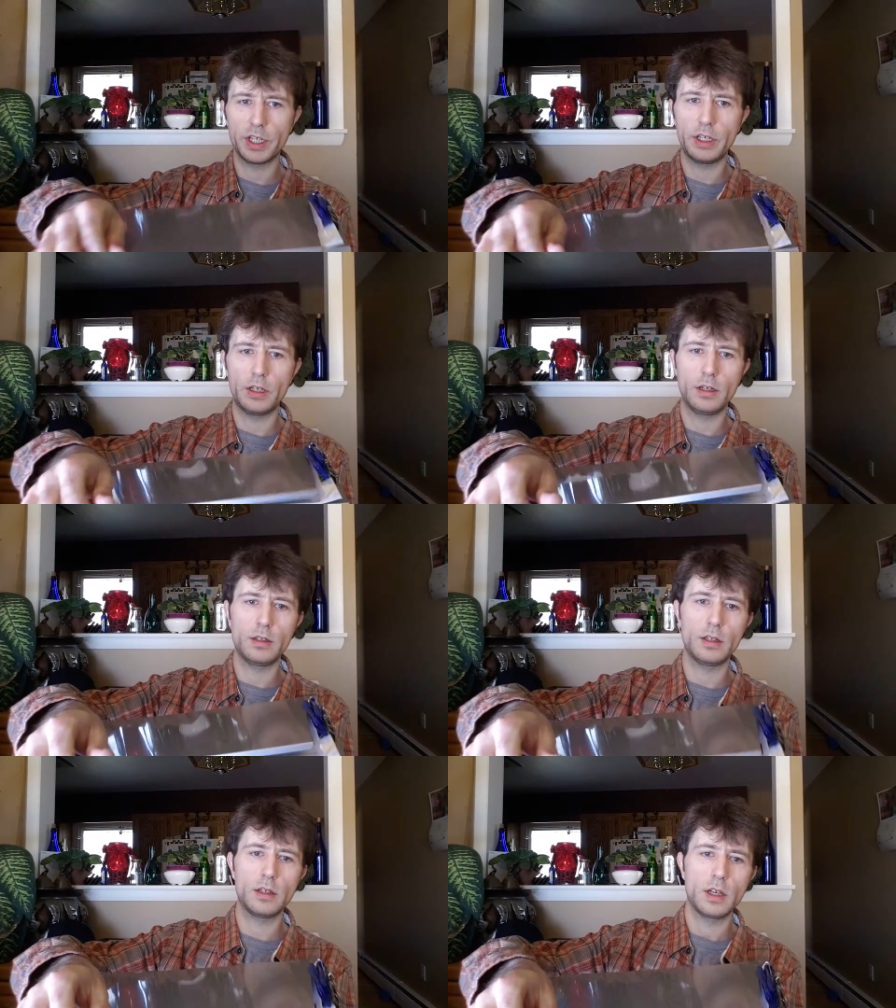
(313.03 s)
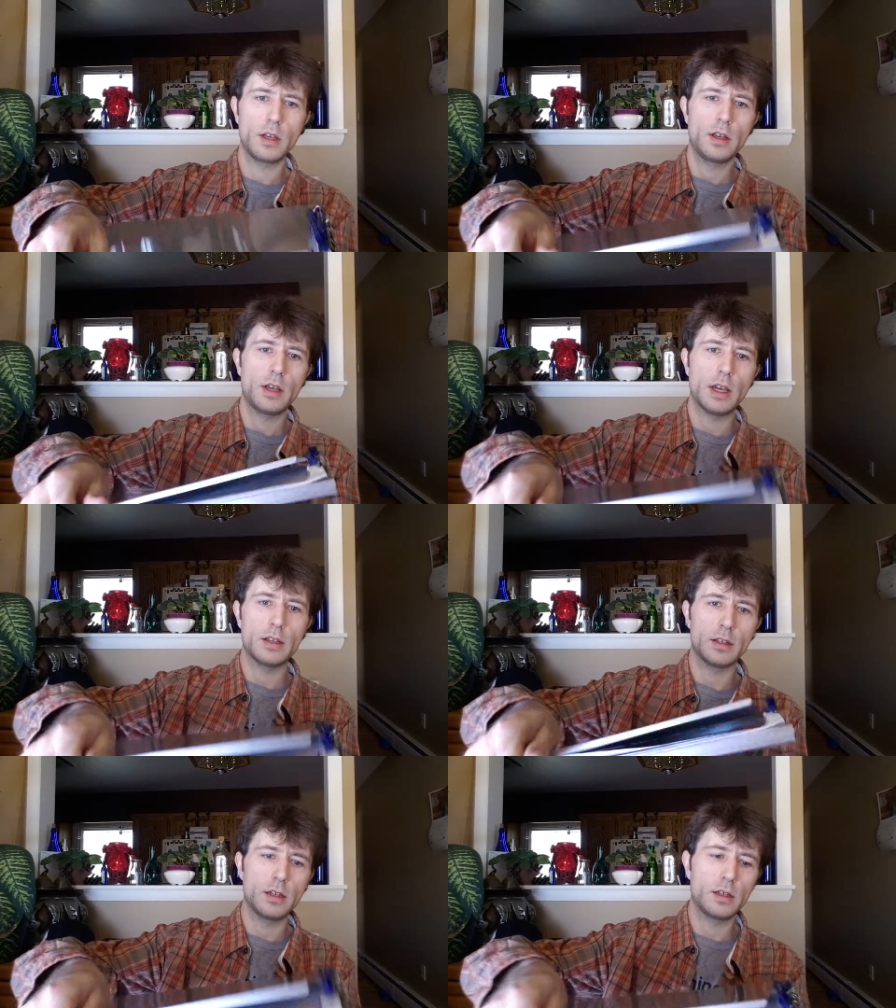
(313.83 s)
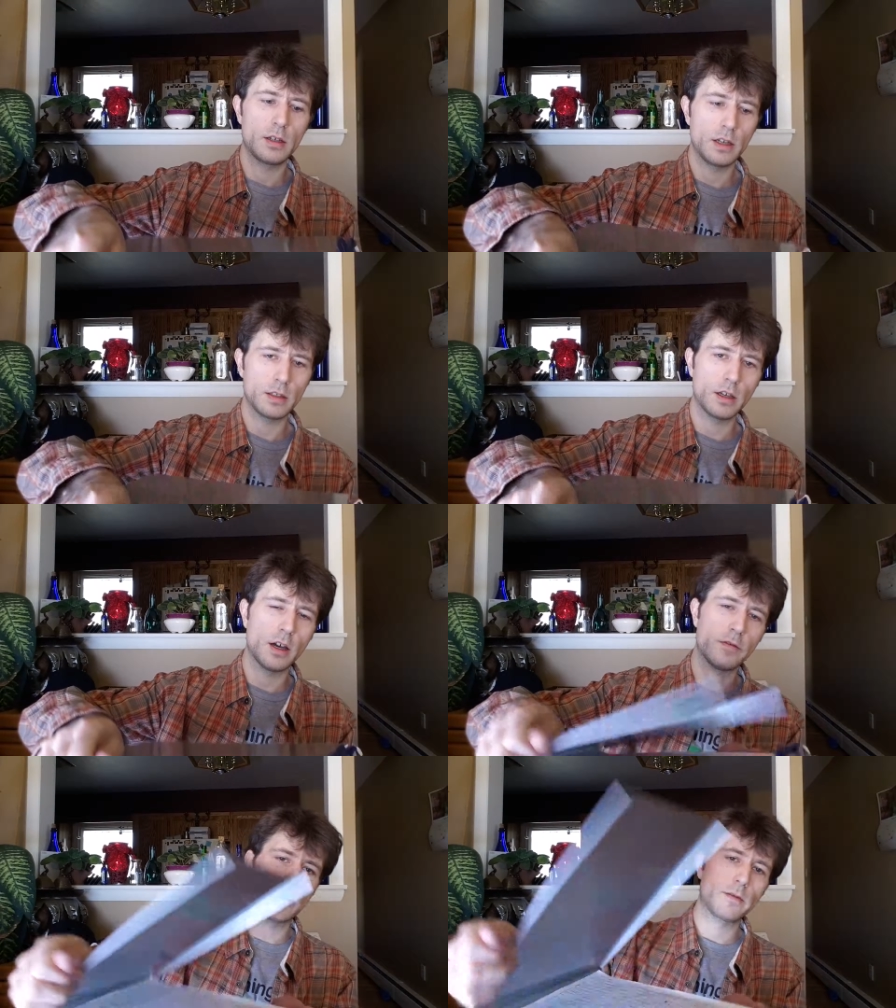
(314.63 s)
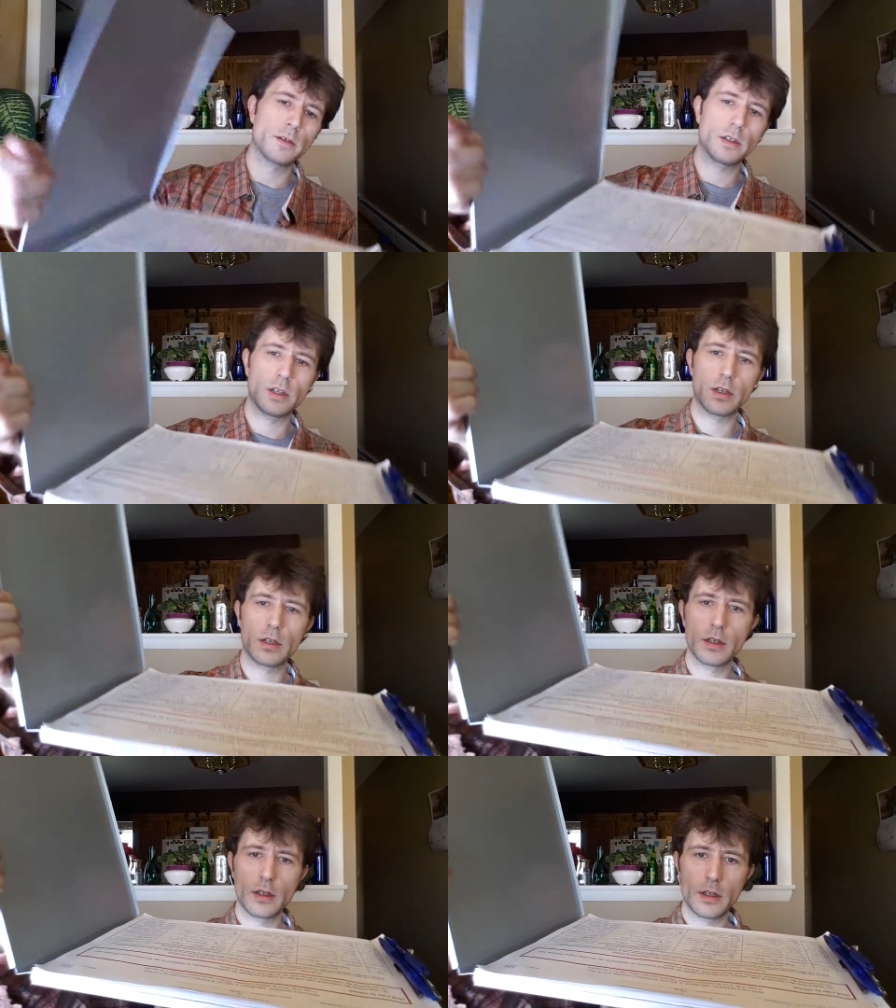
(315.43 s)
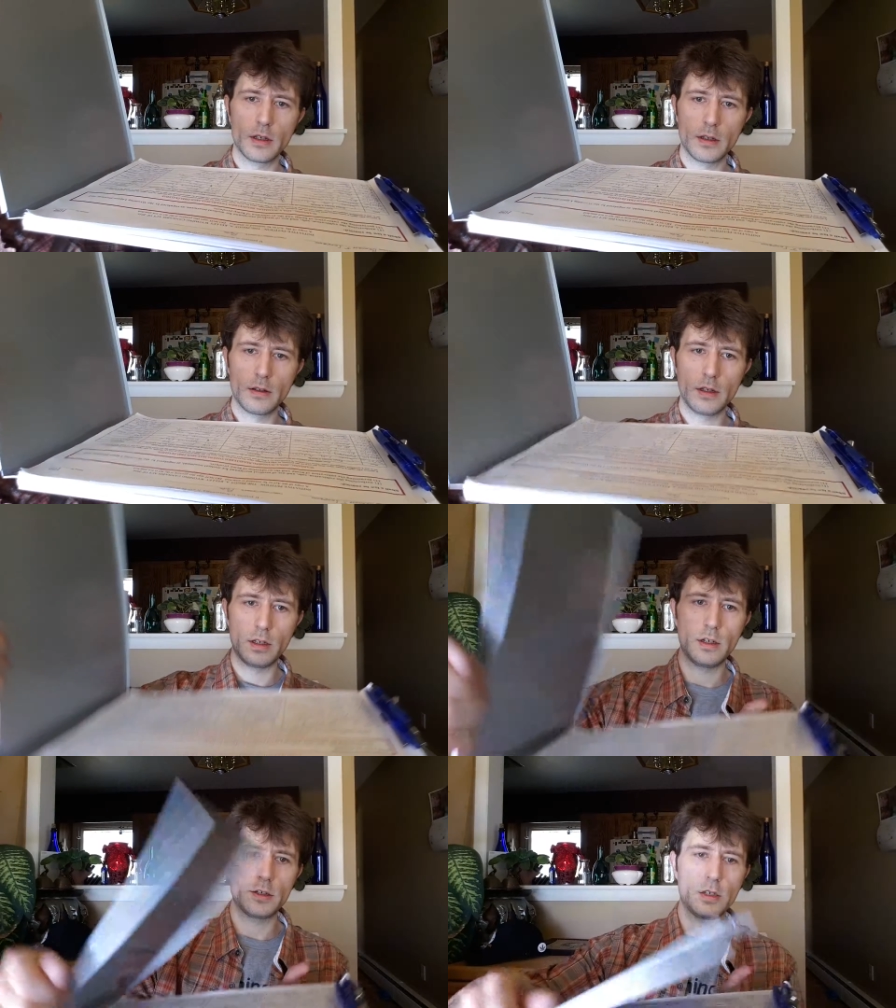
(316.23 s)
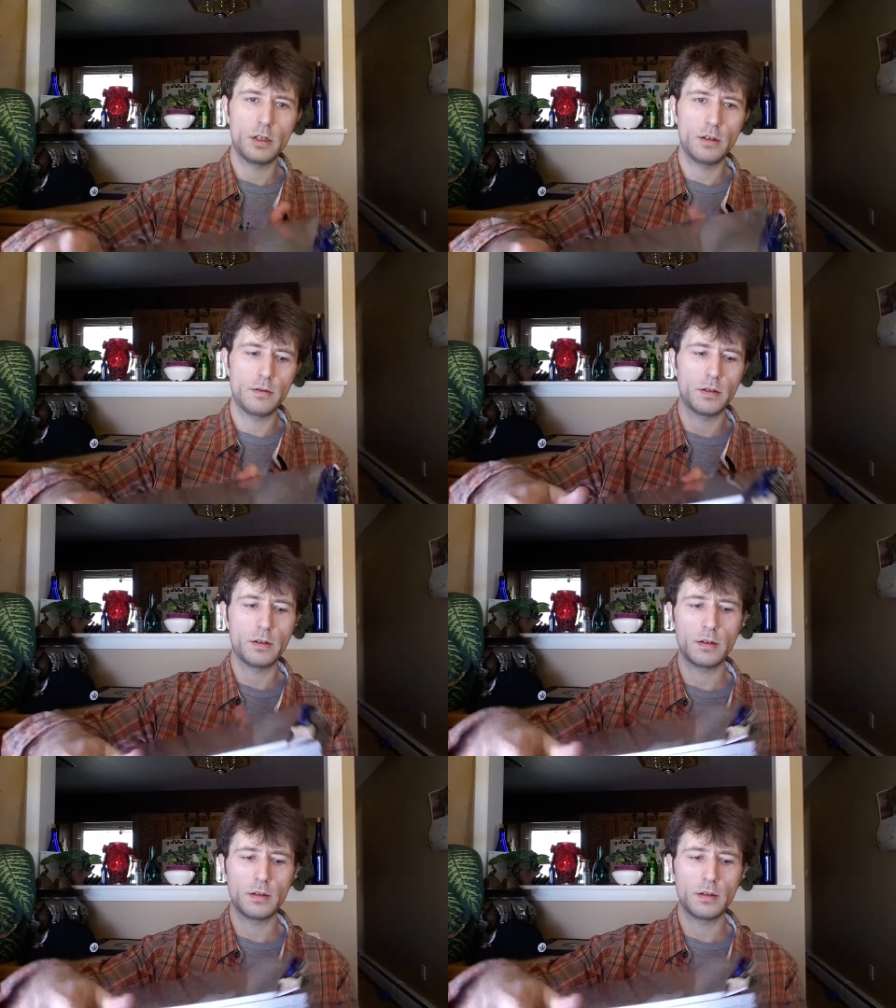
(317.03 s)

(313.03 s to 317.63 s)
here that has a cover for the initiative